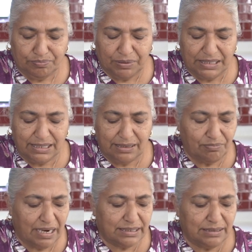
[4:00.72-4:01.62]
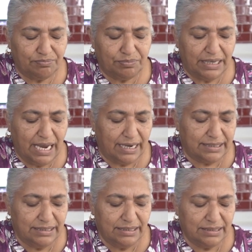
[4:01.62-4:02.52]
basic mutton
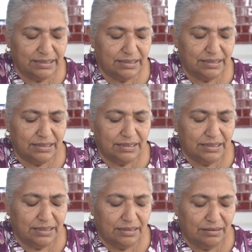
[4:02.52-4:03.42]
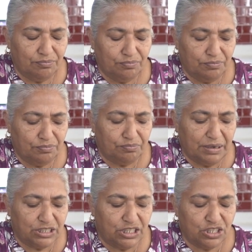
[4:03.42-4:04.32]
biryani,
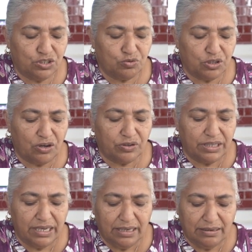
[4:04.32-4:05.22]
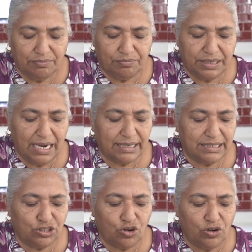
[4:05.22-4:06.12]
but just without the
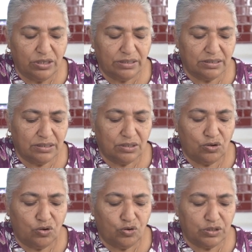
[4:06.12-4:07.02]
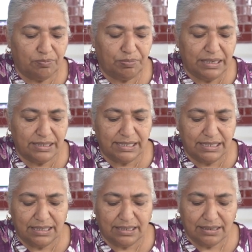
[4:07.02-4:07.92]
biryani dal, or the
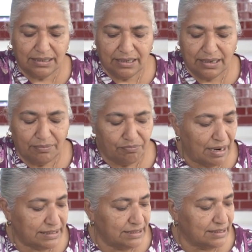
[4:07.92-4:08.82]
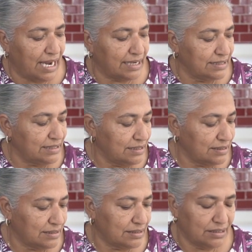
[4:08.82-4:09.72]
basic mutton curry
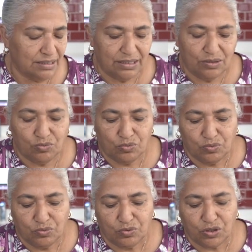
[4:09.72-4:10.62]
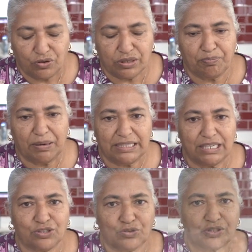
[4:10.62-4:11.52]
without the
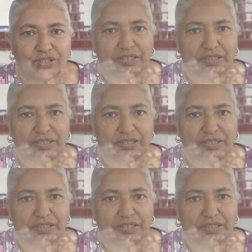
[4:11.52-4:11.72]
potatoes.